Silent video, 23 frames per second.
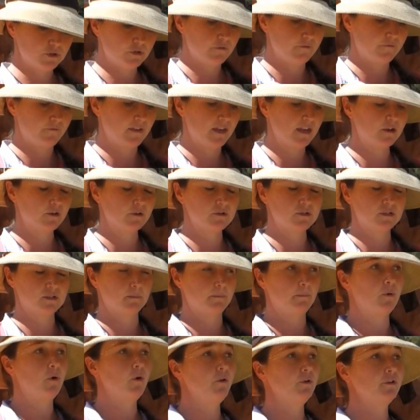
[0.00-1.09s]
your fingers to
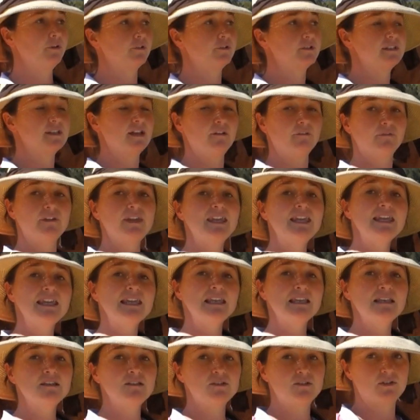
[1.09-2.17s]
pull yourself
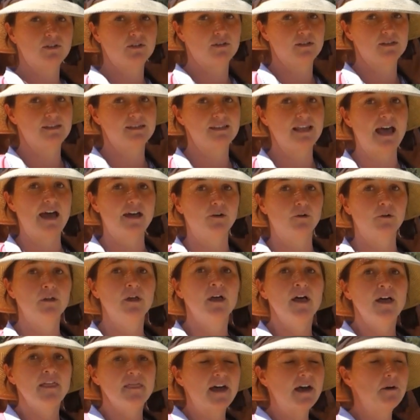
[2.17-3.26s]
into the saddle.
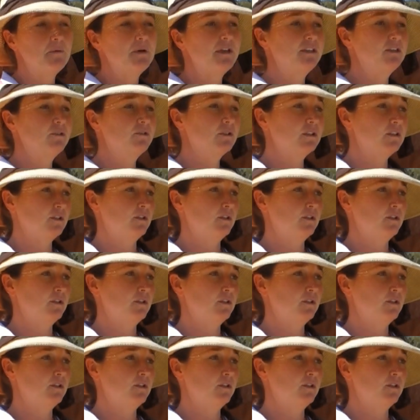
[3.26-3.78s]
That way you can